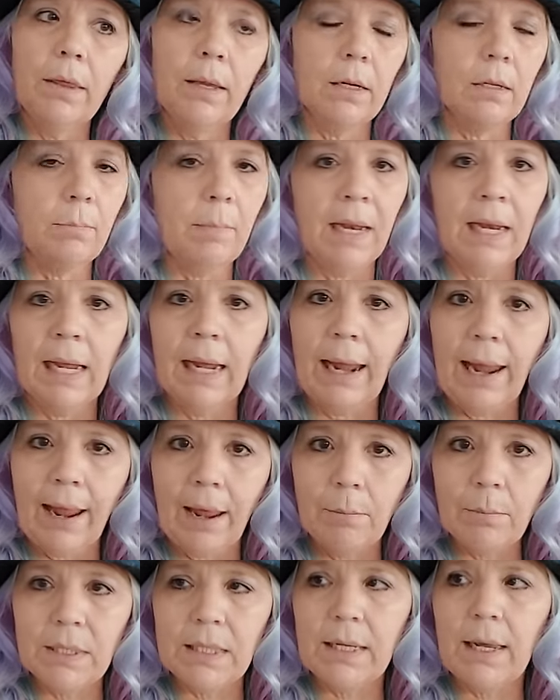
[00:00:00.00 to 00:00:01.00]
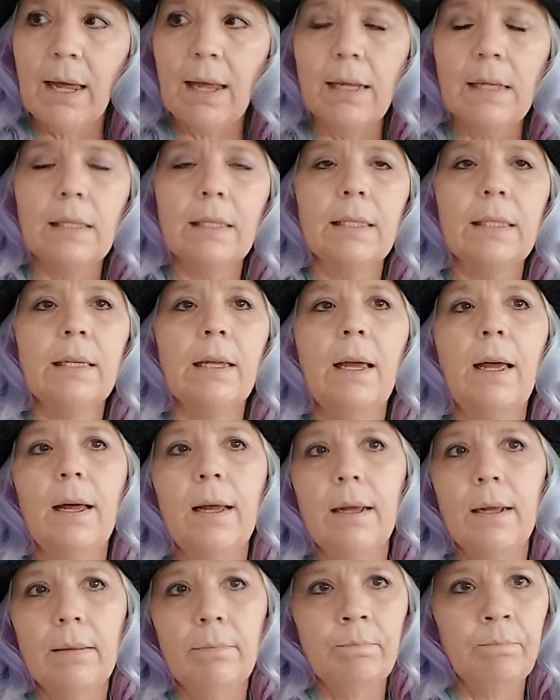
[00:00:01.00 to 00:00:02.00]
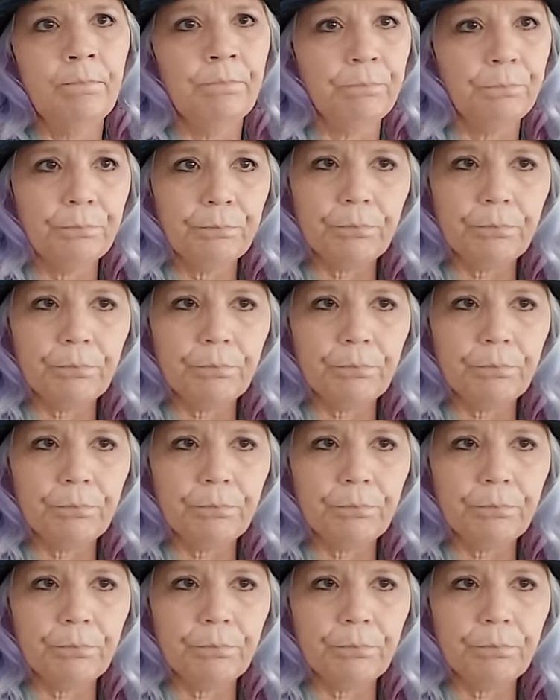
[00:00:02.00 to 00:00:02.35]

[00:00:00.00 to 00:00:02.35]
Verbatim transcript: There's many campsites, um,